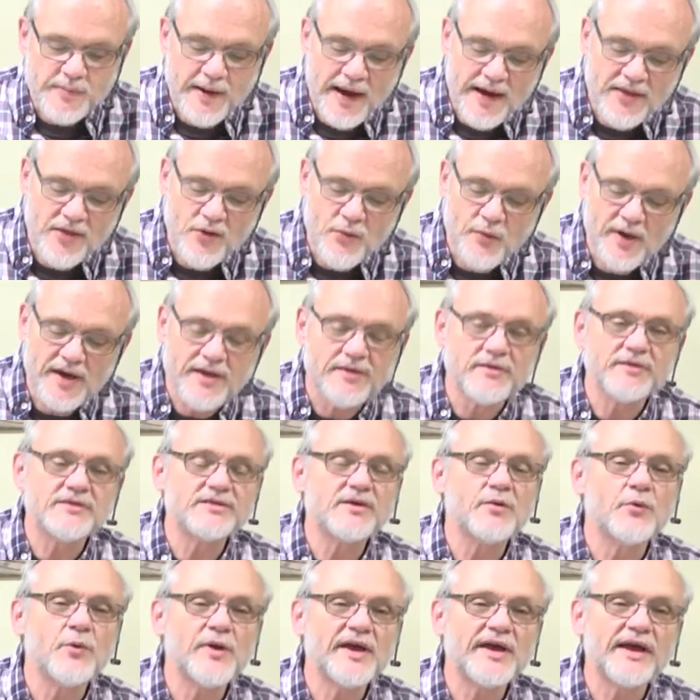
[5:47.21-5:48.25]
By the way,
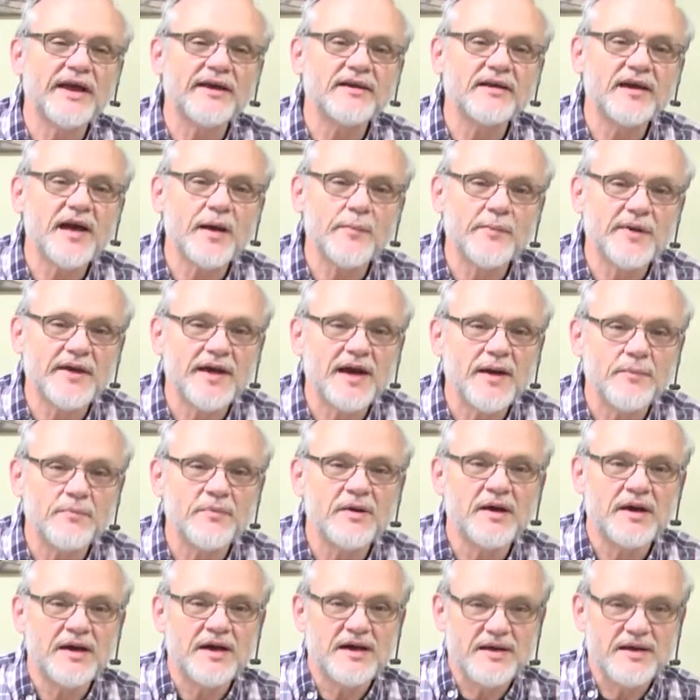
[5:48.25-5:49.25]
there's a weekend coming up